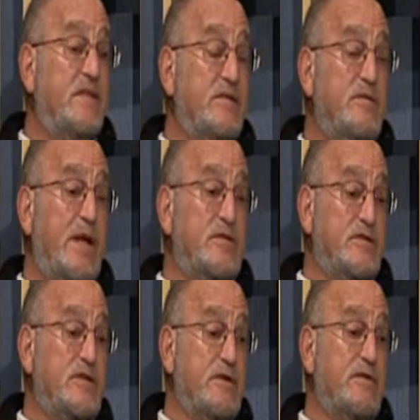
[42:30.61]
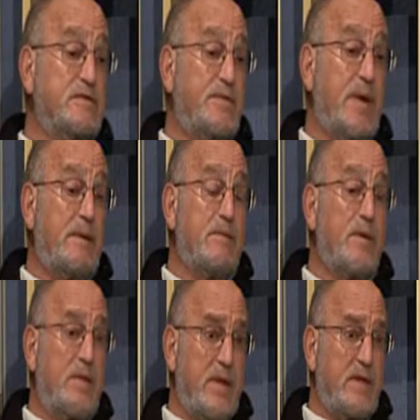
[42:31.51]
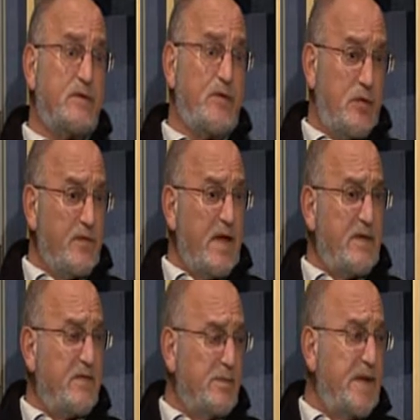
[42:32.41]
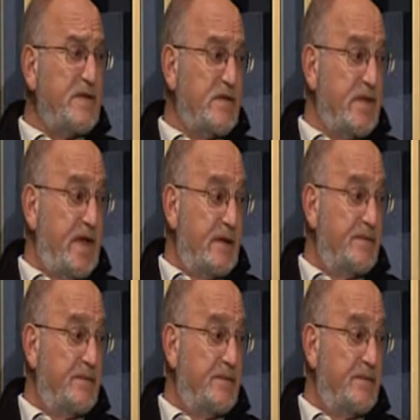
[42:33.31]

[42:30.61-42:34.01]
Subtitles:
the Inspectional Services Department probably gets 4 or 5 complaints a day